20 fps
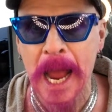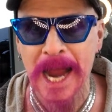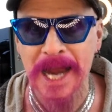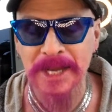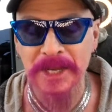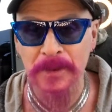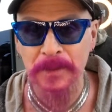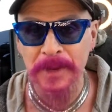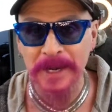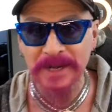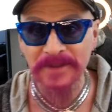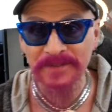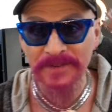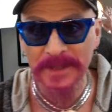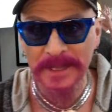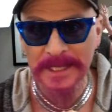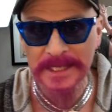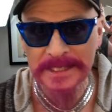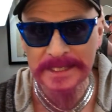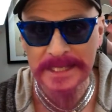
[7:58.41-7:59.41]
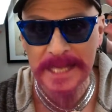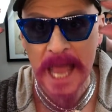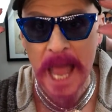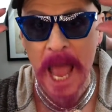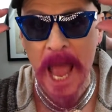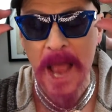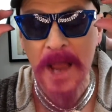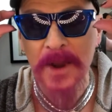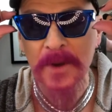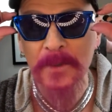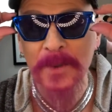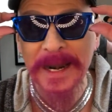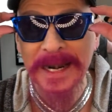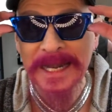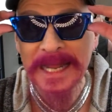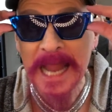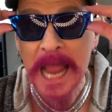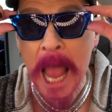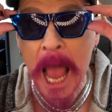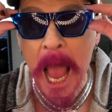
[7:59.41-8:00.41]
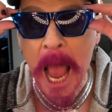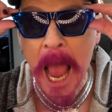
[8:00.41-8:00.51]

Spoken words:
Are you ready for this? Ready?